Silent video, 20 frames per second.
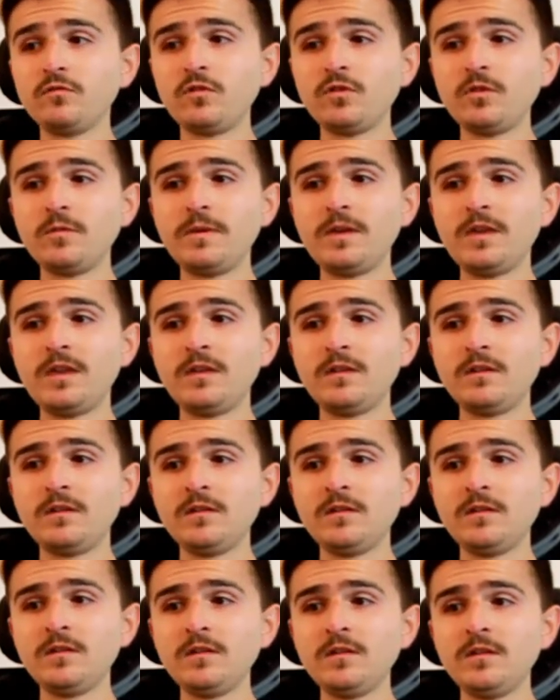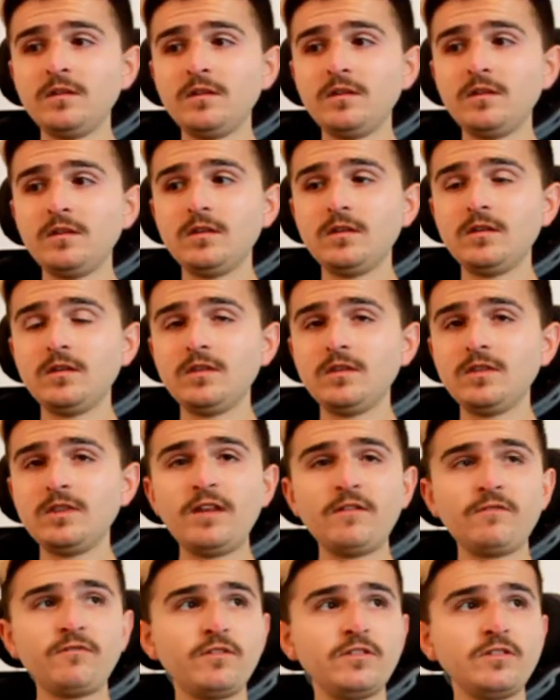going to be
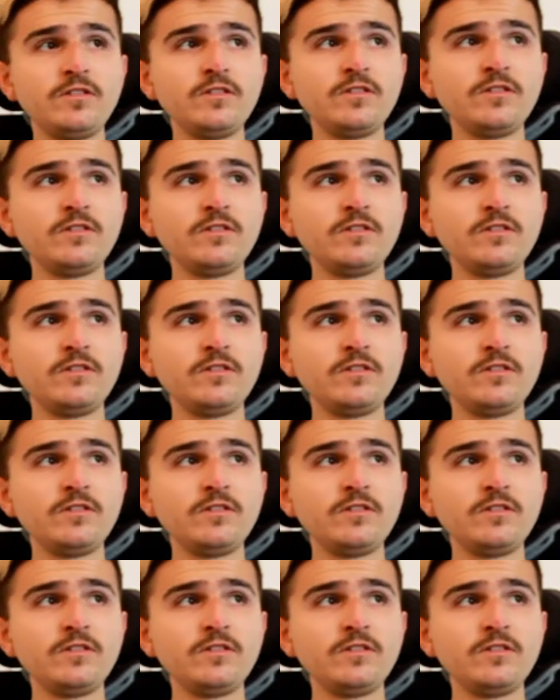different,